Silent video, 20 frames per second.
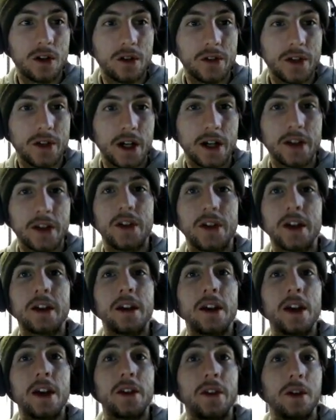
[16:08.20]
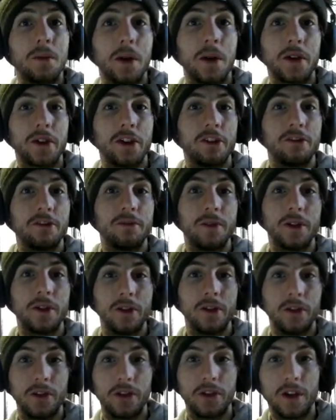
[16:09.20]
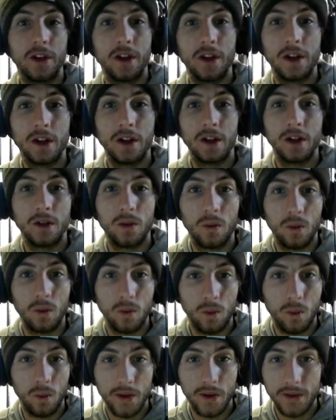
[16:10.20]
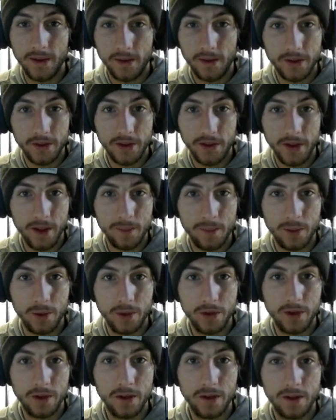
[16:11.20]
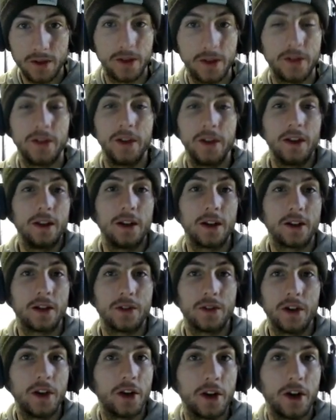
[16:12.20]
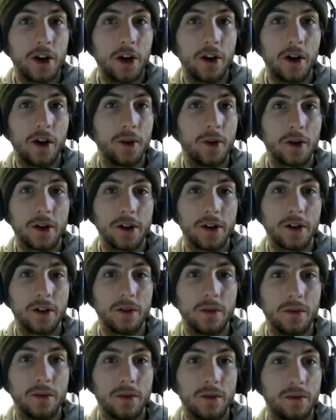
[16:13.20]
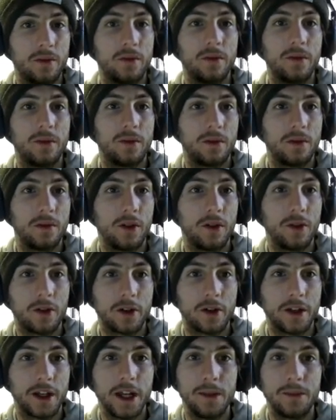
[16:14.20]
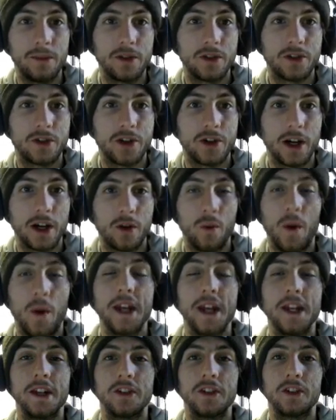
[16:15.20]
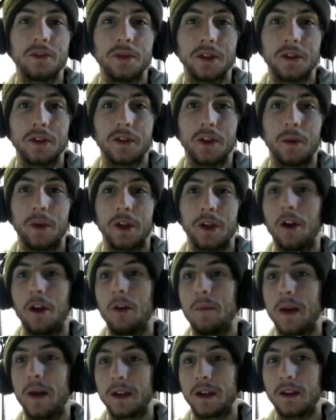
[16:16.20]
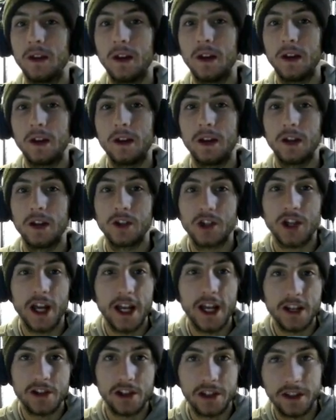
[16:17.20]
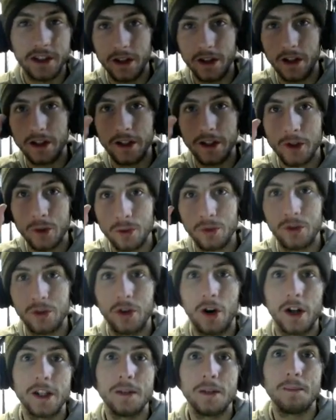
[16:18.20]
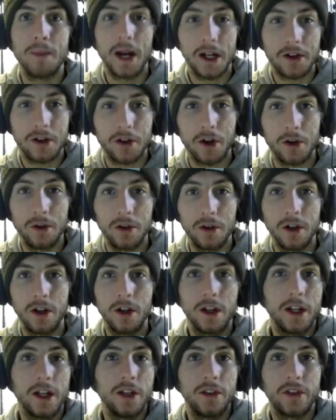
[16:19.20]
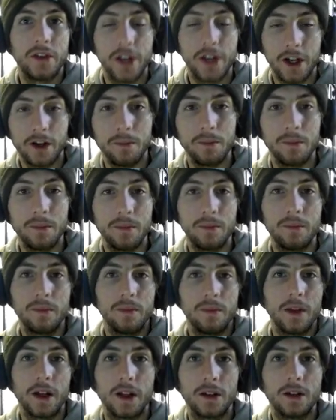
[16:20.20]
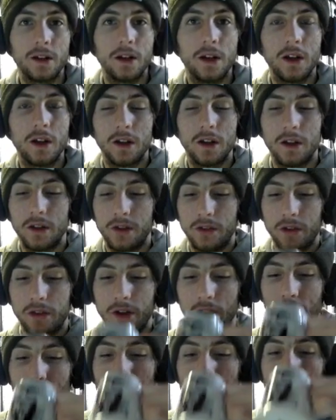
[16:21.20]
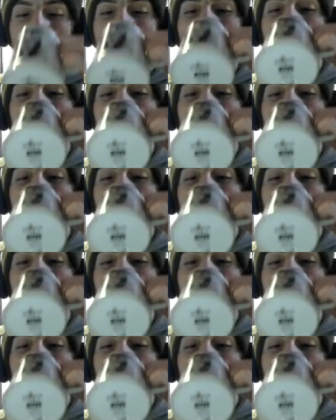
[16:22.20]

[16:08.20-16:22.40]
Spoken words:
second guessing myself, because once I've got the samples, it's it. Like, it's ready to go. I'm not gonna keep this track waiting just because I want to go back and change a little tiny macro in Serum. So